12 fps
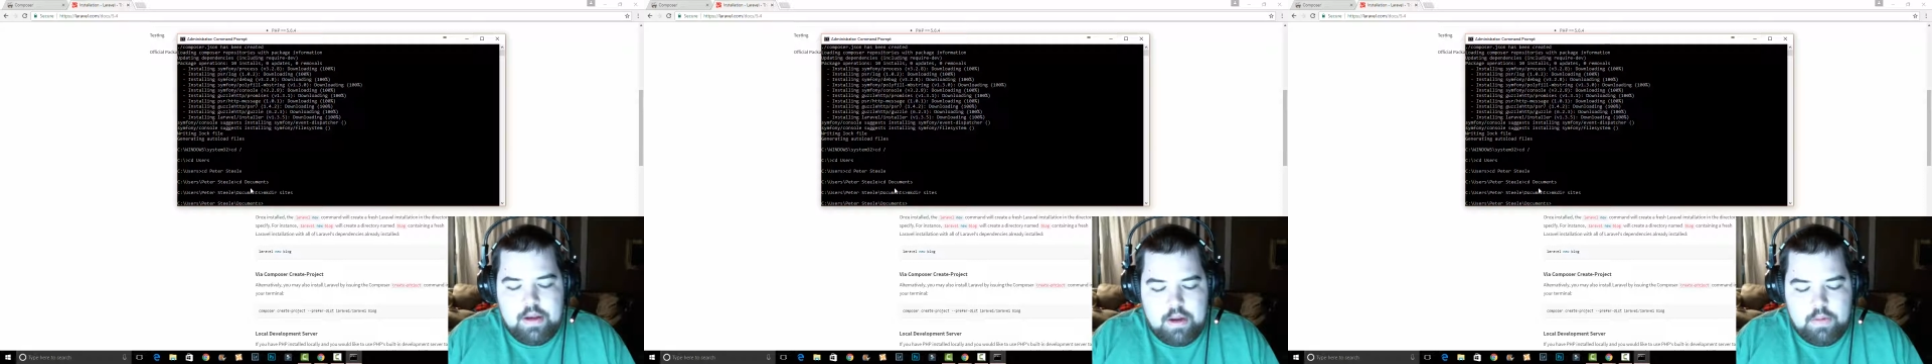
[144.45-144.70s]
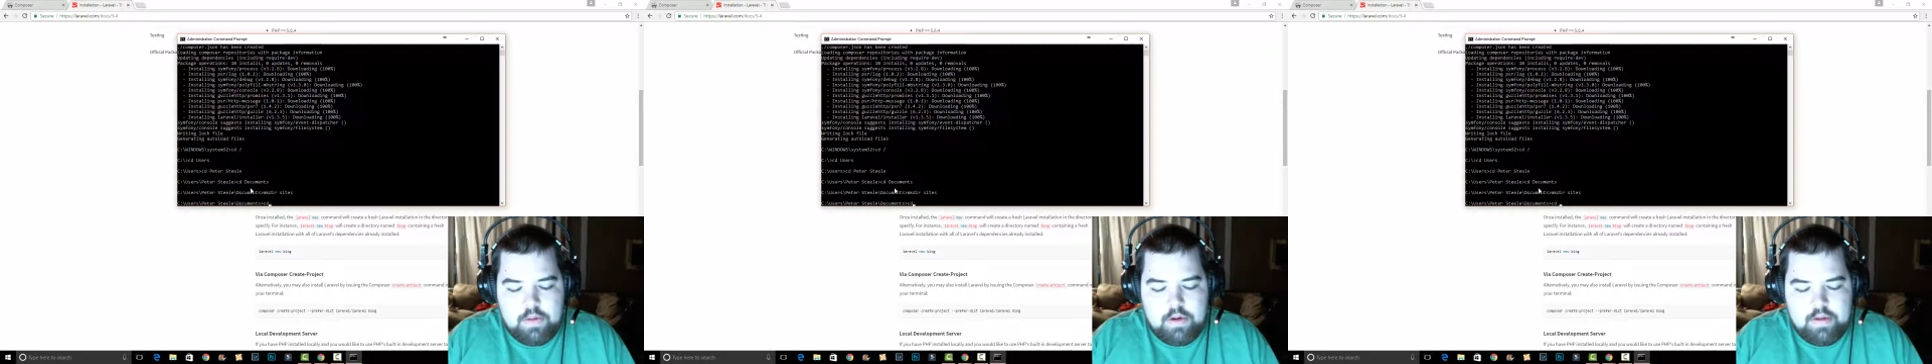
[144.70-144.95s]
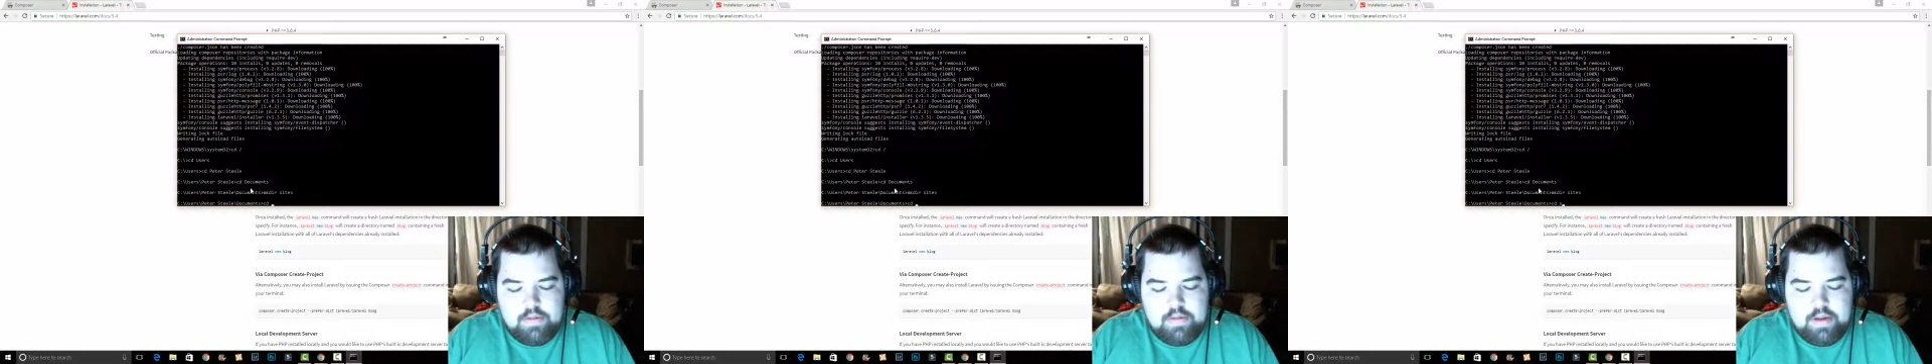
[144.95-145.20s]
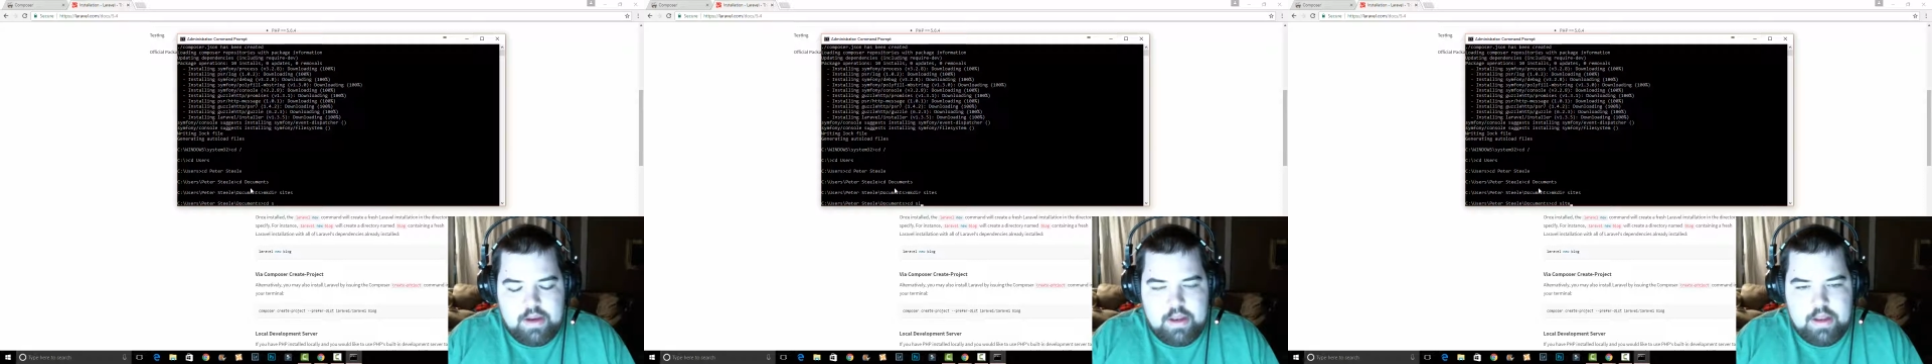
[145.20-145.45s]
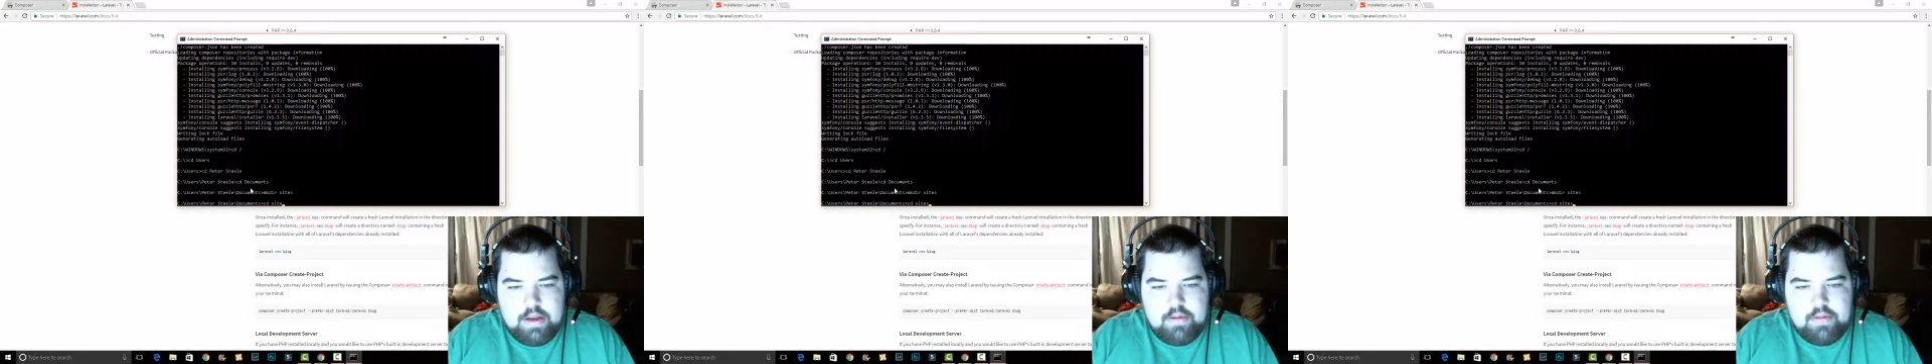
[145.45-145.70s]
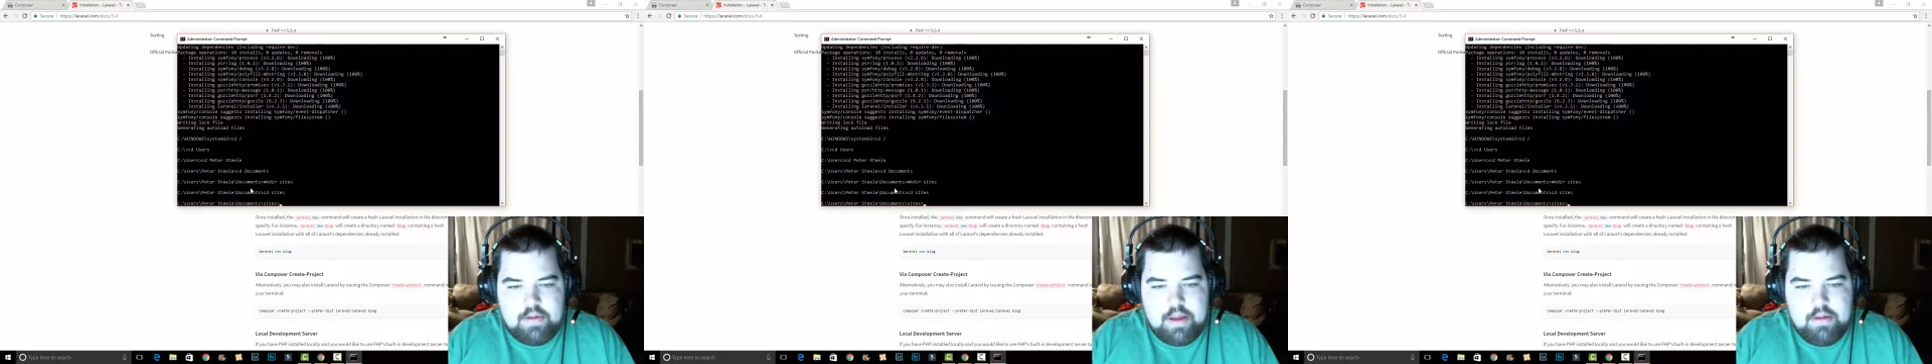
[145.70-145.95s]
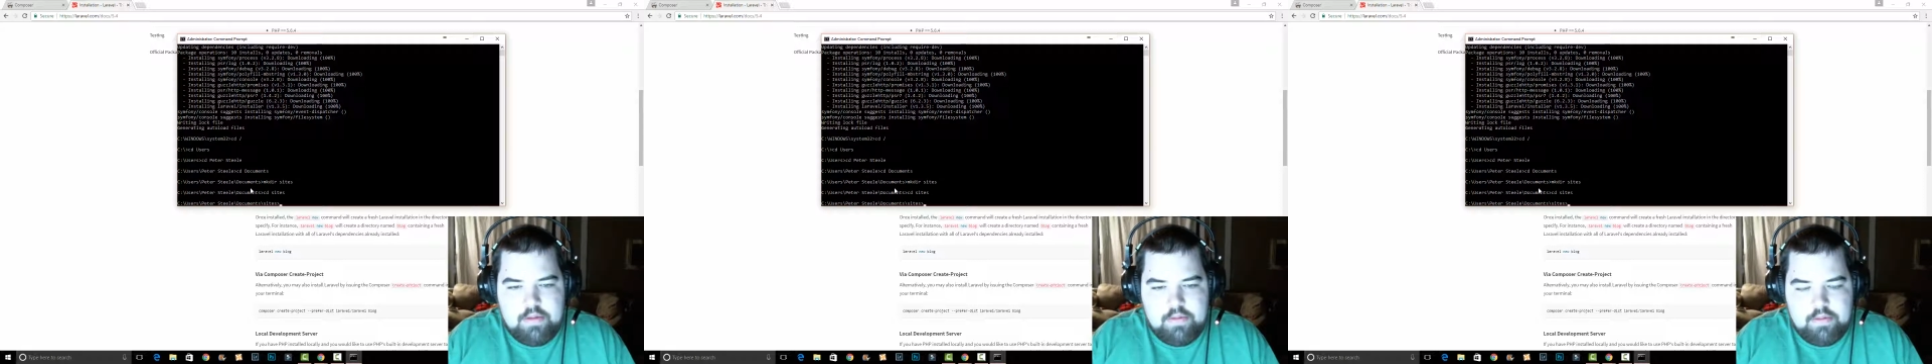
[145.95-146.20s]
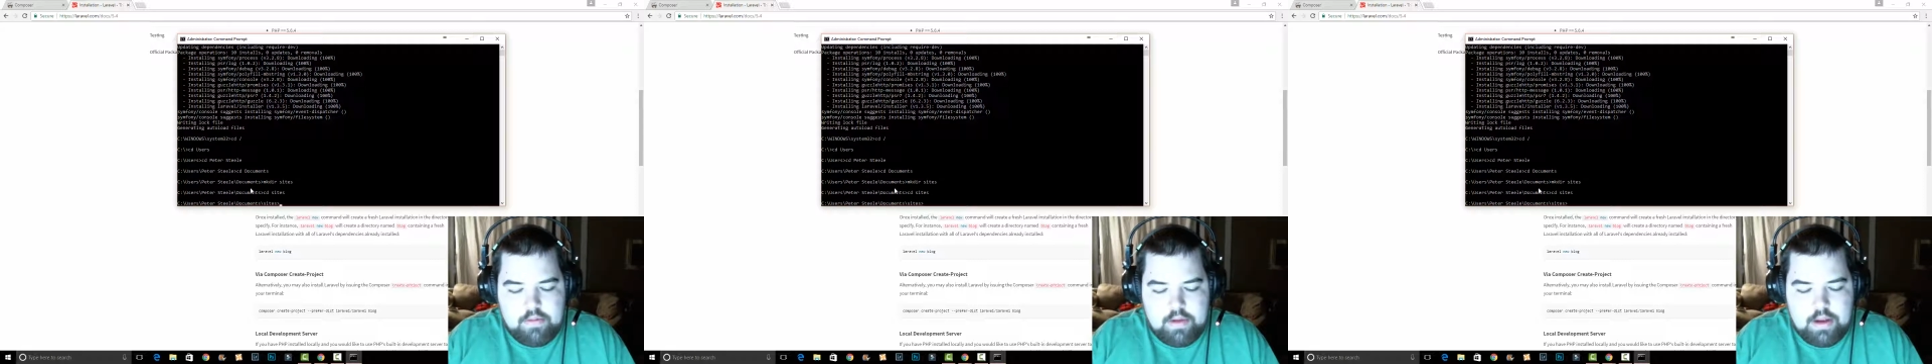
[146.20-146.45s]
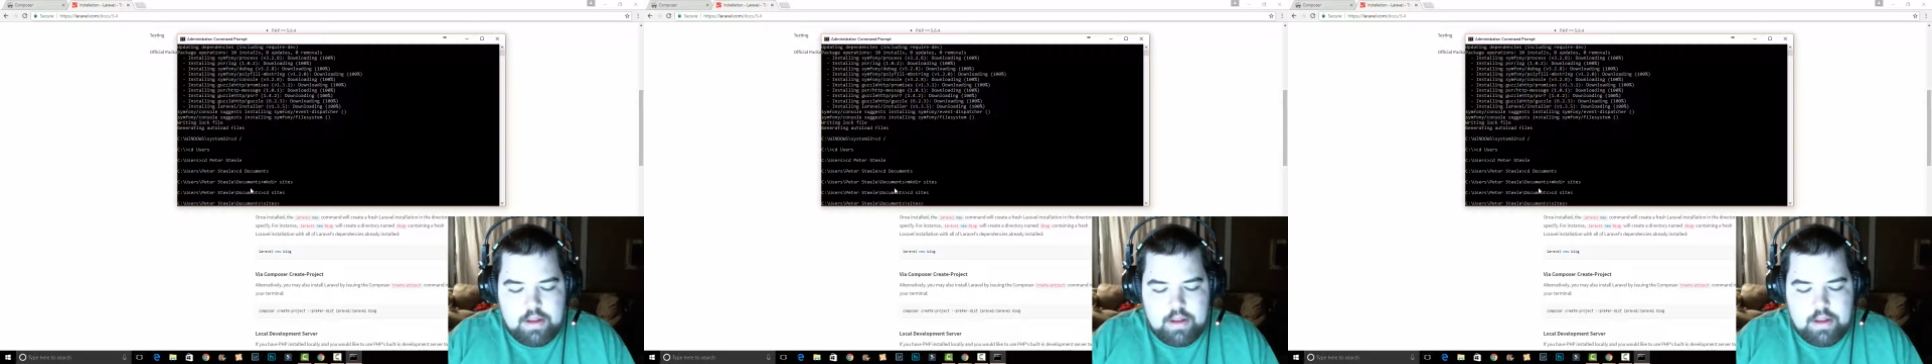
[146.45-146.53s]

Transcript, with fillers: Now we're going to cd into sites,